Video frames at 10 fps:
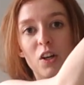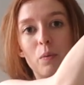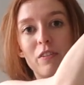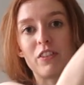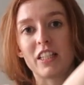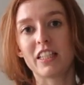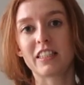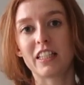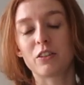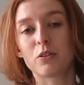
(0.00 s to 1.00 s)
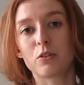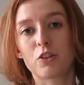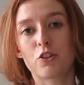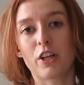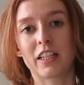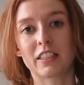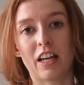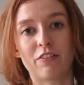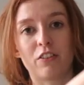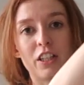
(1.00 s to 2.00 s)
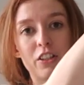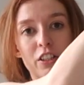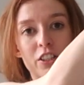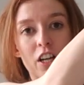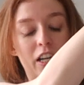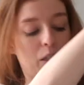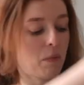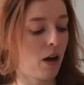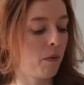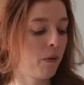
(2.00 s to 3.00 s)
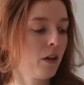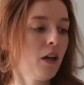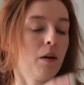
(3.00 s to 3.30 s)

with these little strings and I feel like you can tie them up.